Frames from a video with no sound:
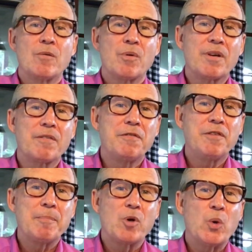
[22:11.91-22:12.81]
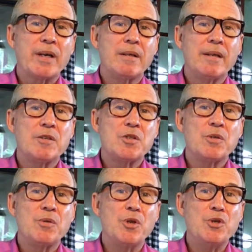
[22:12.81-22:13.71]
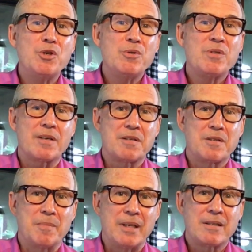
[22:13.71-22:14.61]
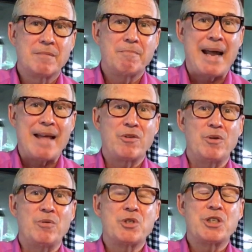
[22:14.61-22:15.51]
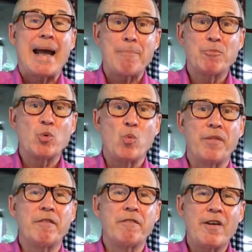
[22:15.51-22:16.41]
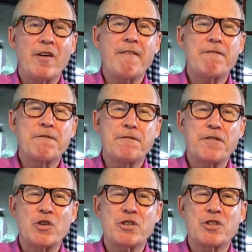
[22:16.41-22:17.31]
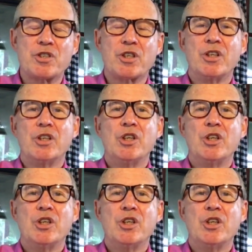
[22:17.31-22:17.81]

We're going to flip quickly to the New Testament, Matthew chapter 1, the very first